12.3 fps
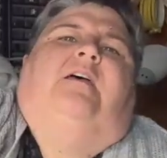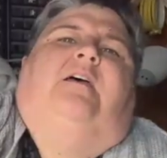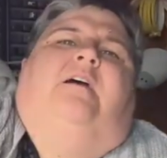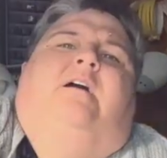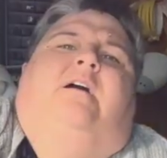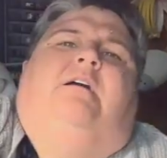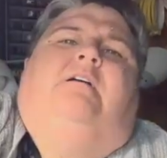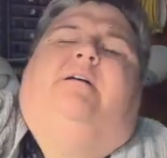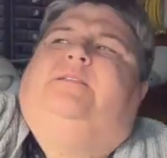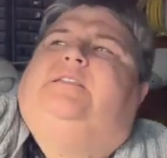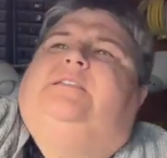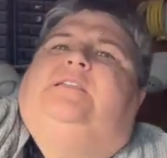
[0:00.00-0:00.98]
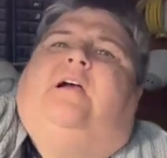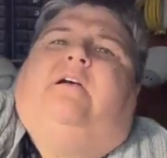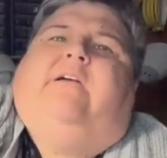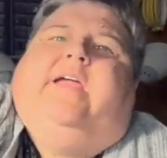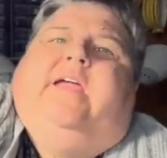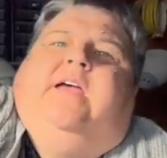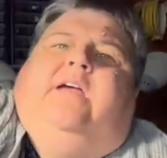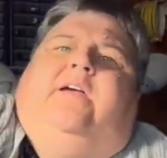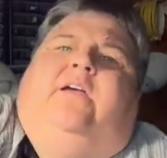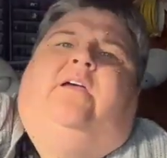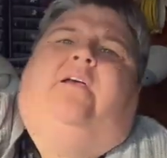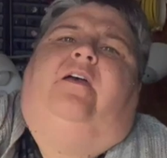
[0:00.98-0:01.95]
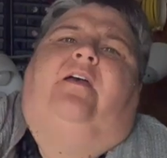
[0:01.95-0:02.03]
Oh, I'm sorry.
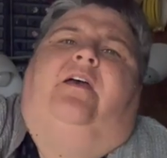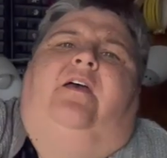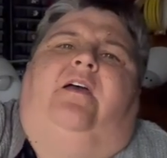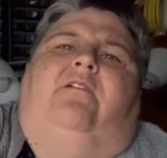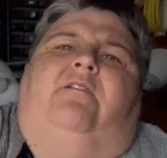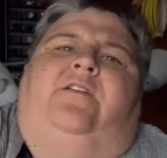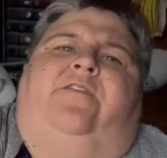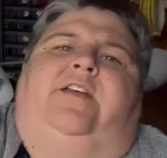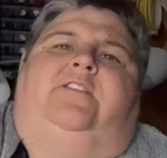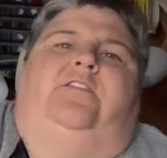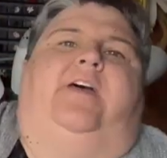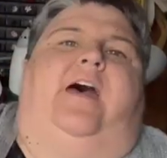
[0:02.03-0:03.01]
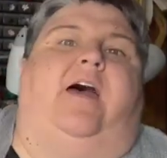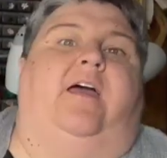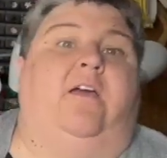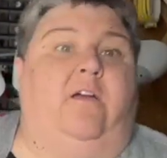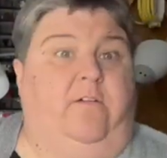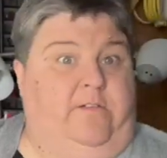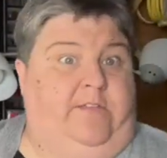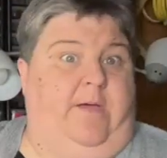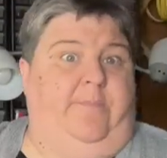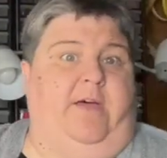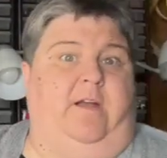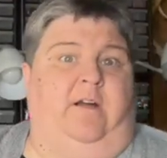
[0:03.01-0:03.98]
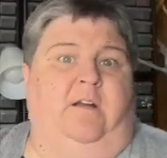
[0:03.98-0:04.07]
What if I do that? Was that
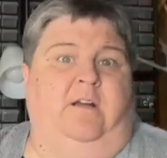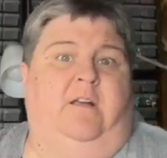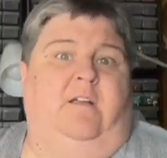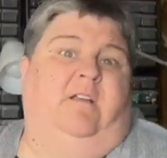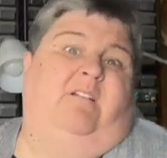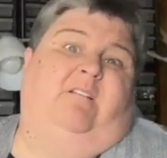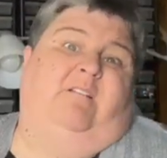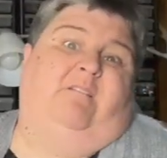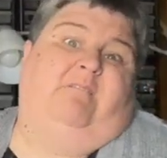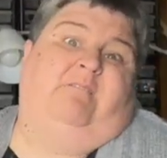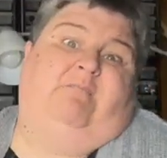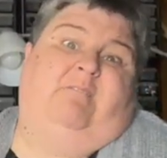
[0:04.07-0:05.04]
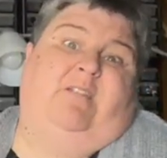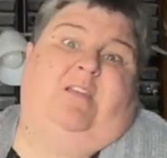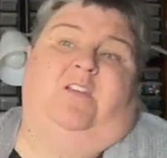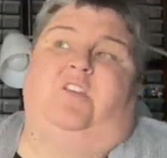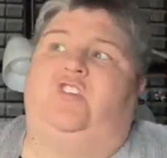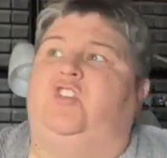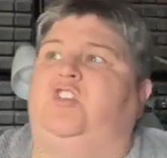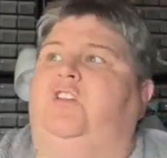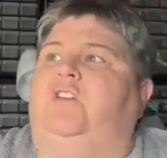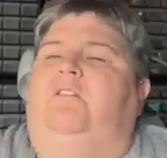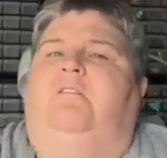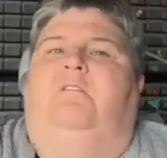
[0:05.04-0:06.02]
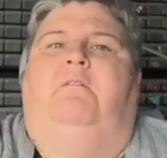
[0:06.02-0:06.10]
better? Ish.
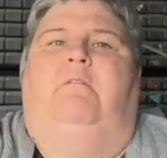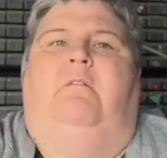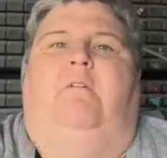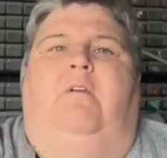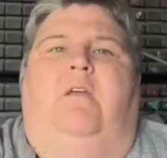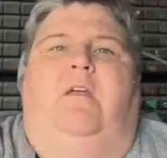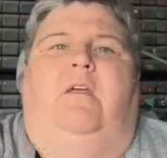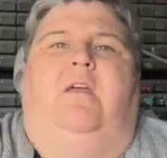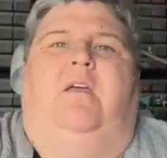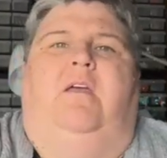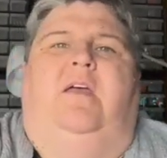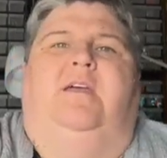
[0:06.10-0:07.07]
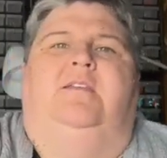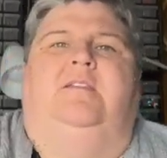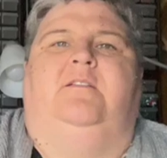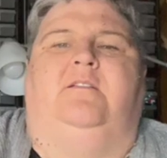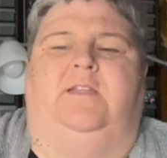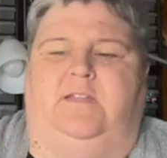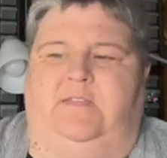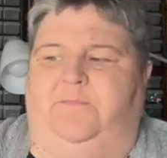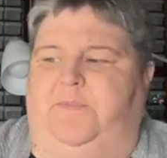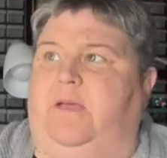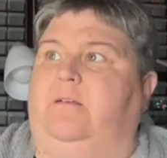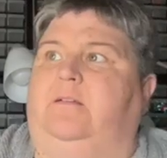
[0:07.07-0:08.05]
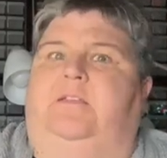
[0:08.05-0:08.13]
I still need to
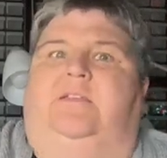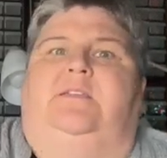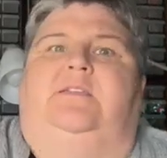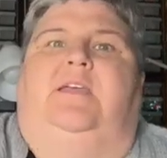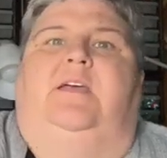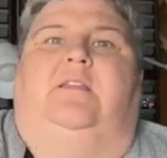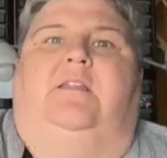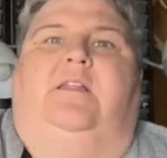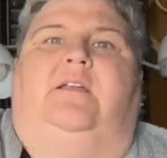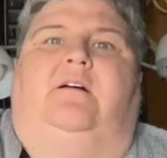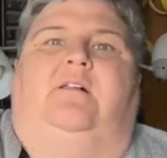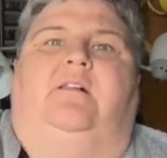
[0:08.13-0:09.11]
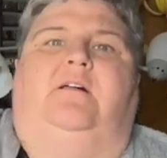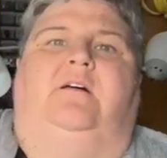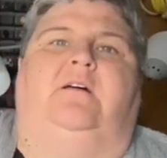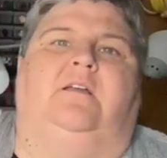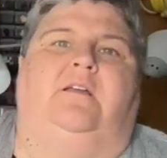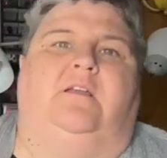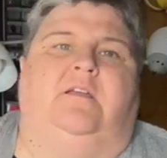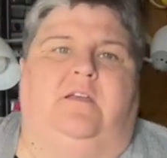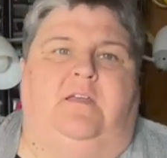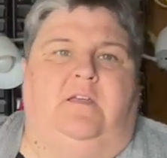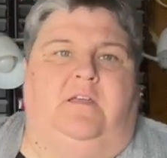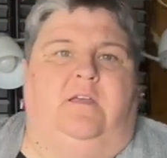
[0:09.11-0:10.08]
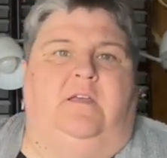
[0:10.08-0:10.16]
be able to see a little.
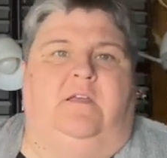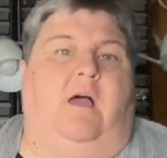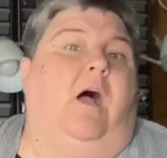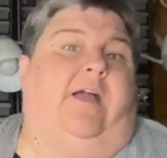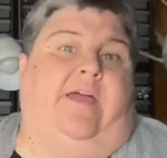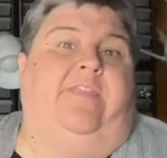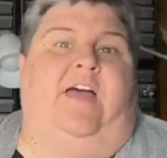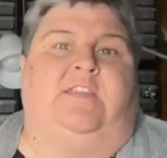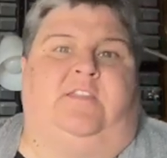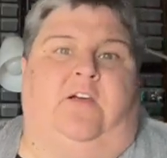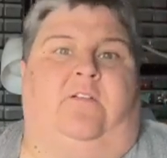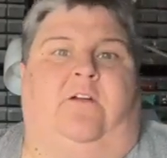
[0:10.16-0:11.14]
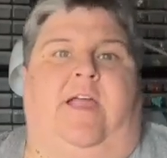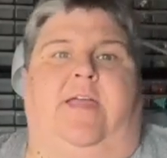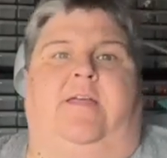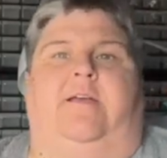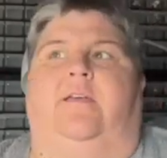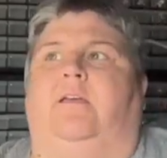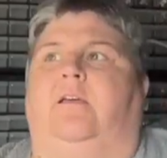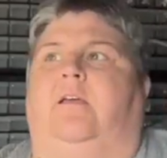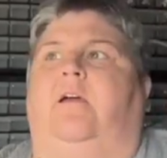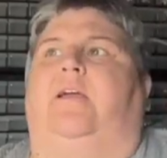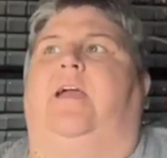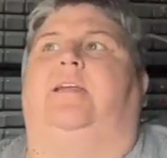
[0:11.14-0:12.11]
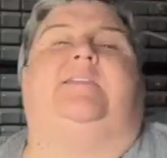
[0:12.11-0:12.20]
Okay, that's good, right?
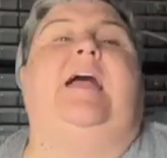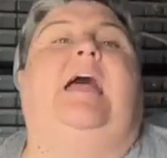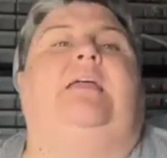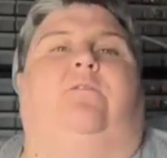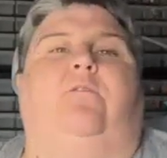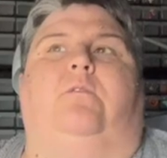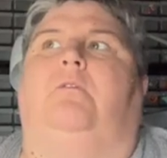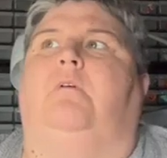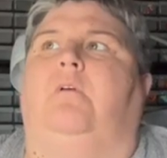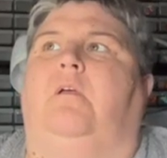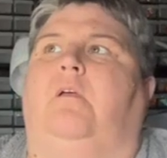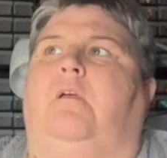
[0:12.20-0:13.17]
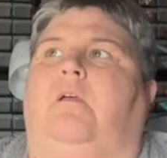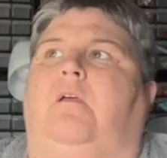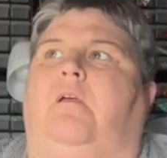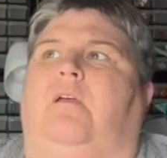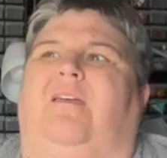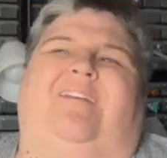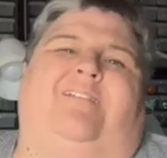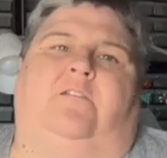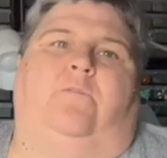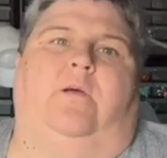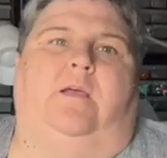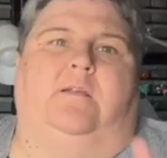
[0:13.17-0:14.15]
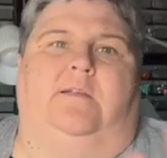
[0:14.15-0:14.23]
Okay, it's not... It's
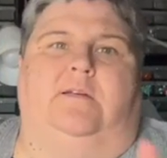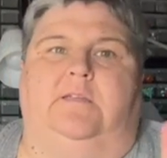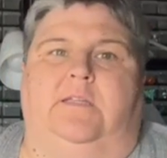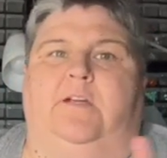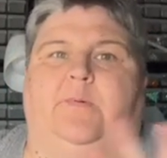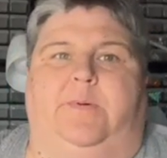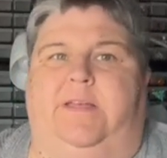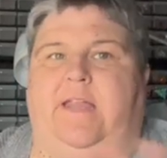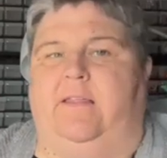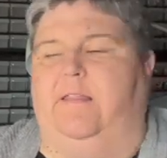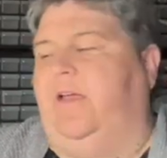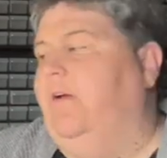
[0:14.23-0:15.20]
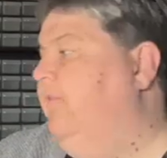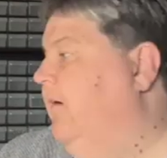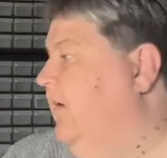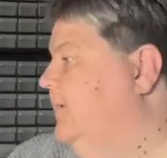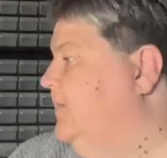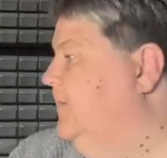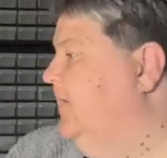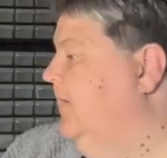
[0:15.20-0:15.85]
wiggling a little, but not like it was.